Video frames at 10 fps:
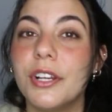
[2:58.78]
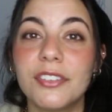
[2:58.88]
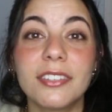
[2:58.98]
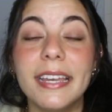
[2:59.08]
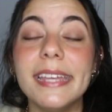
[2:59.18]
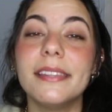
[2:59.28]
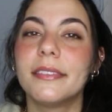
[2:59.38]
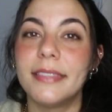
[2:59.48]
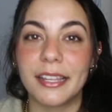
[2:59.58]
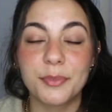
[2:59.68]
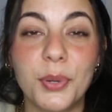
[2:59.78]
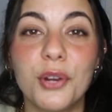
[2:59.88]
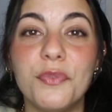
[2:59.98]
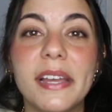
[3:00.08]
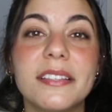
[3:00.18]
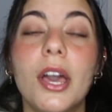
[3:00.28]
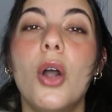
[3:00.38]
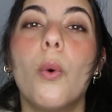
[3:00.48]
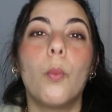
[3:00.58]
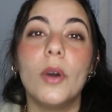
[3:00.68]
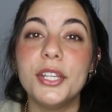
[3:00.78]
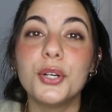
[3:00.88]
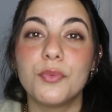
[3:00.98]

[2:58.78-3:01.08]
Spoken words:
your slate, that's perfect. When you're